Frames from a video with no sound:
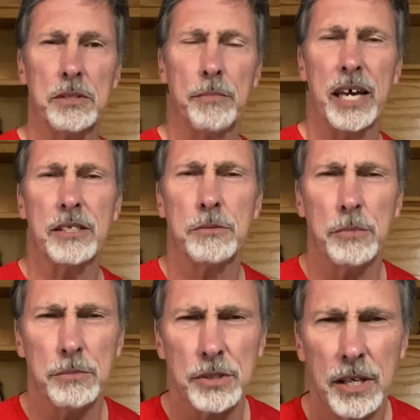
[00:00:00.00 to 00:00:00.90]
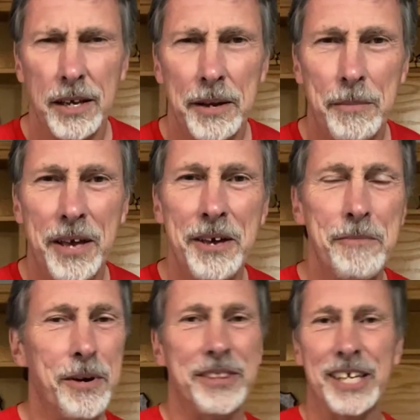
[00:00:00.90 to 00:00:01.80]
and maximums,
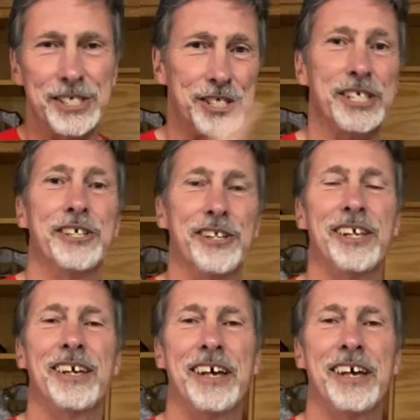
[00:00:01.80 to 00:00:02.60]
but they still